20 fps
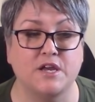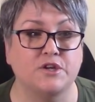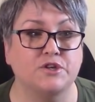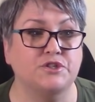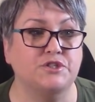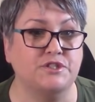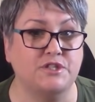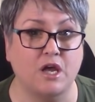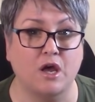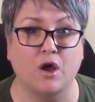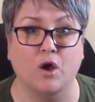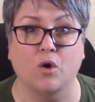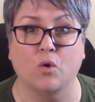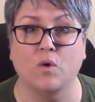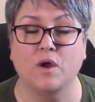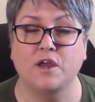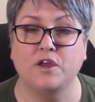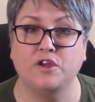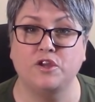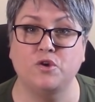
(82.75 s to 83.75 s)

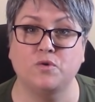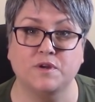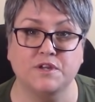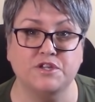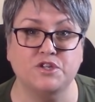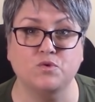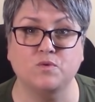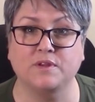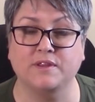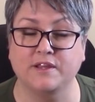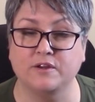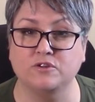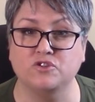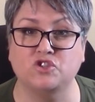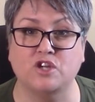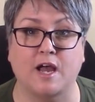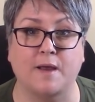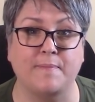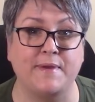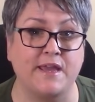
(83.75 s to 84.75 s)
So you can do a little
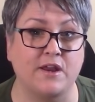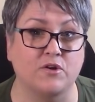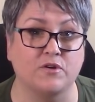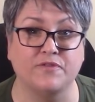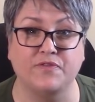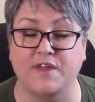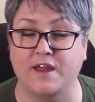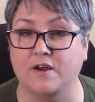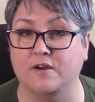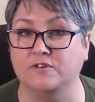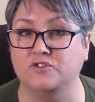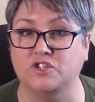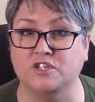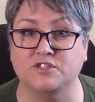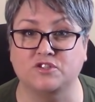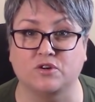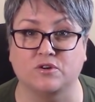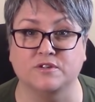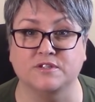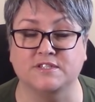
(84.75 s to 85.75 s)
job here and there
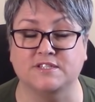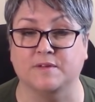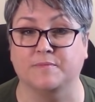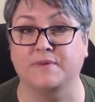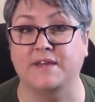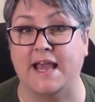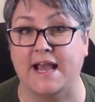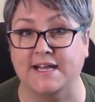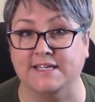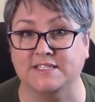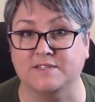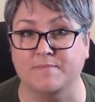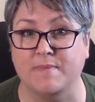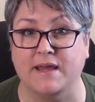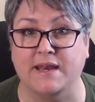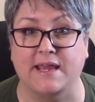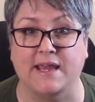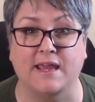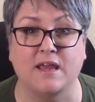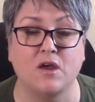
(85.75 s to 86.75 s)
just to earn some gas
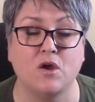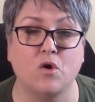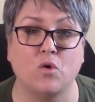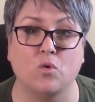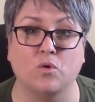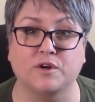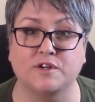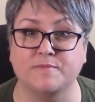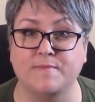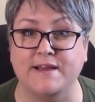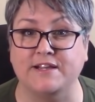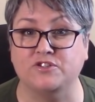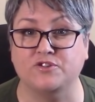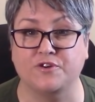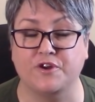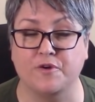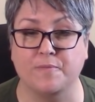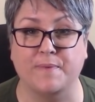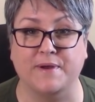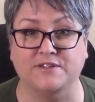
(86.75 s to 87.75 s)
money or to make
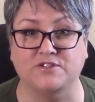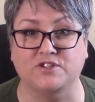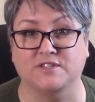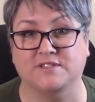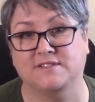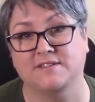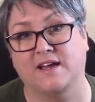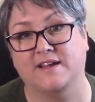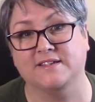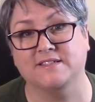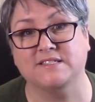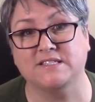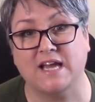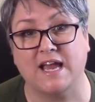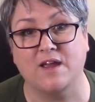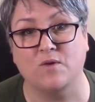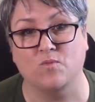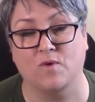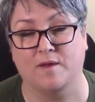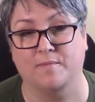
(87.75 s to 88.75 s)
sure your budget's not as
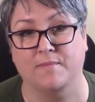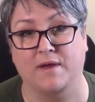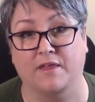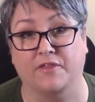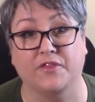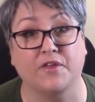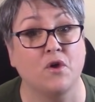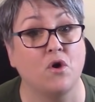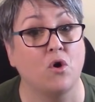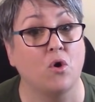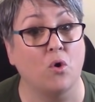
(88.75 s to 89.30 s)
tight one month.